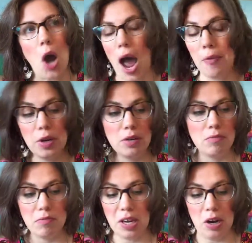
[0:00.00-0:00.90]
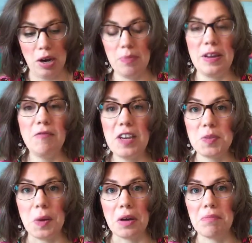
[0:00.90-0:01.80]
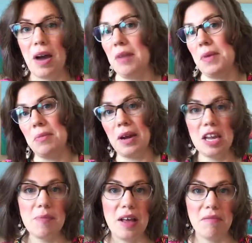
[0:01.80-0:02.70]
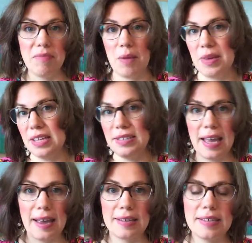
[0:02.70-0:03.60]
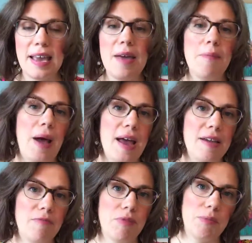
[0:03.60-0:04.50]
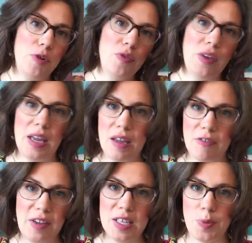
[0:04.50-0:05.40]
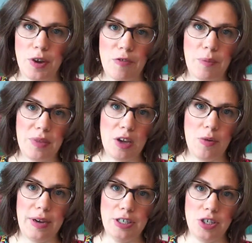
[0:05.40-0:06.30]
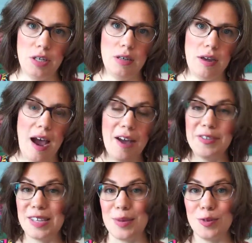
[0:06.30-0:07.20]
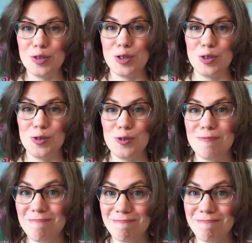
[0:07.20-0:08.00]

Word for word: I would, you know, I'd be in Facebook, I'd be in my email, I'd be in text. And by removing Facebook from the equation, I was able to